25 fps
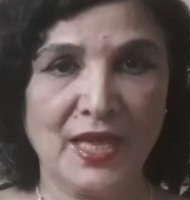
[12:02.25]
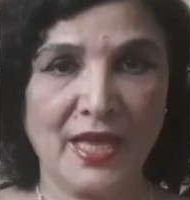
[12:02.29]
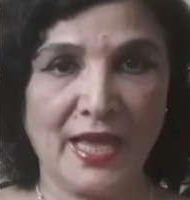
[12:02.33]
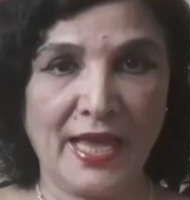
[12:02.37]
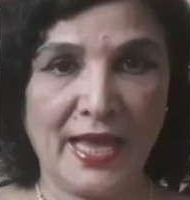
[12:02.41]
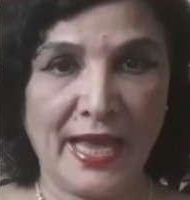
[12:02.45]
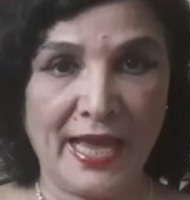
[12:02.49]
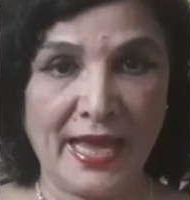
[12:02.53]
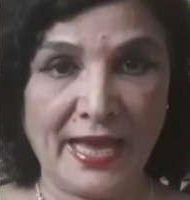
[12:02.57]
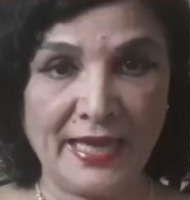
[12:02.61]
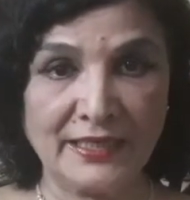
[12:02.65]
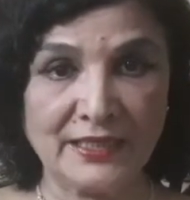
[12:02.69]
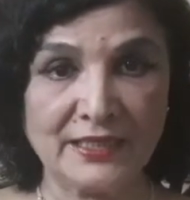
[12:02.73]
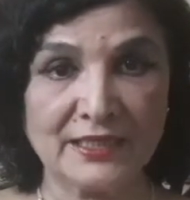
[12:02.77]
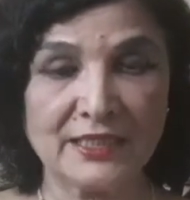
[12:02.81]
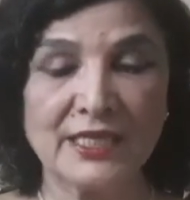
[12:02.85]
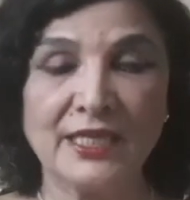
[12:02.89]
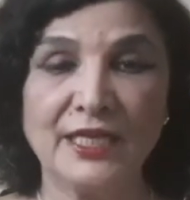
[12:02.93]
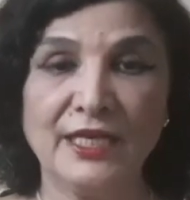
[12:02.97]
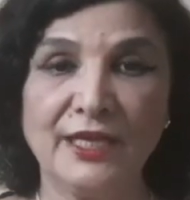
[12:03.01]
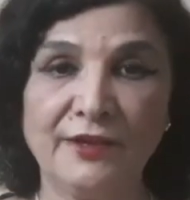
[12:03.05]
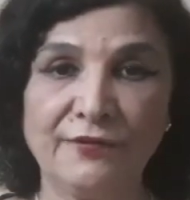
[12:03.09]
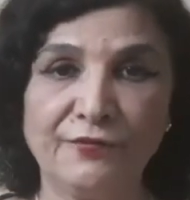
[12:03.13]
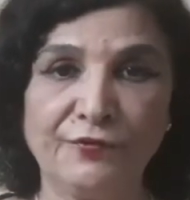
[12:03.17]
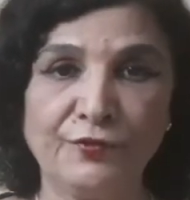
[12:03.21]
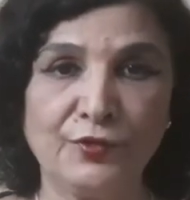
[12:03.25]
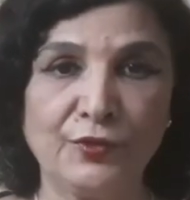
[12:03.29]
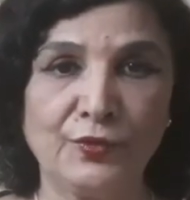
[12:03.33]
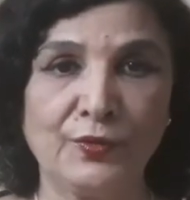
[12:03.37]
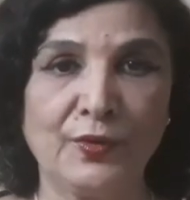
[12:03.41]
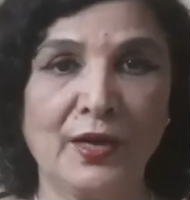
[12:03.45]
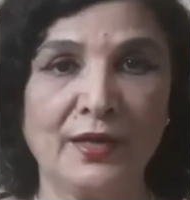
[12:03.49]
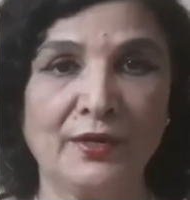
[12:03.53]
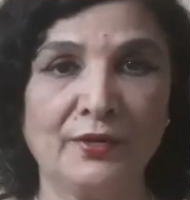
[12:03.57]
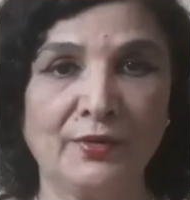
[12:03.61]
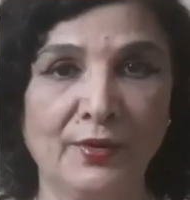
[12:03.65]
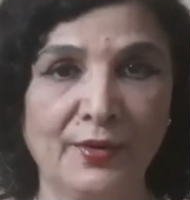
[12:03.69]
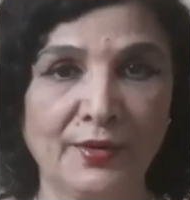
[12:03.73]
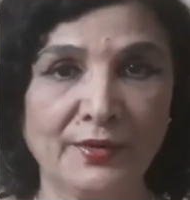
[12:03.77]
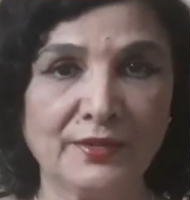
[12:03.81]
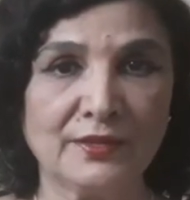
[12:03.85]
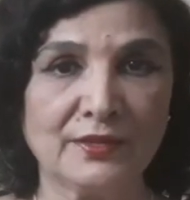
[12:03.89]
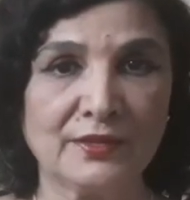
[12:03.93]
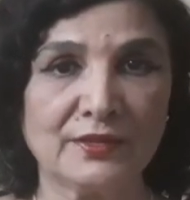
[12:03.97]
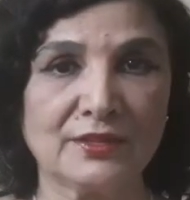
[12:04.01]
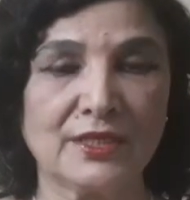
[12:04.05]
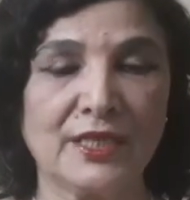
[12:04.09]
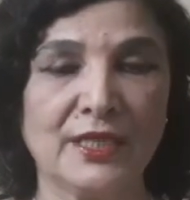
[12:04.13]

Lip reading: And if you are not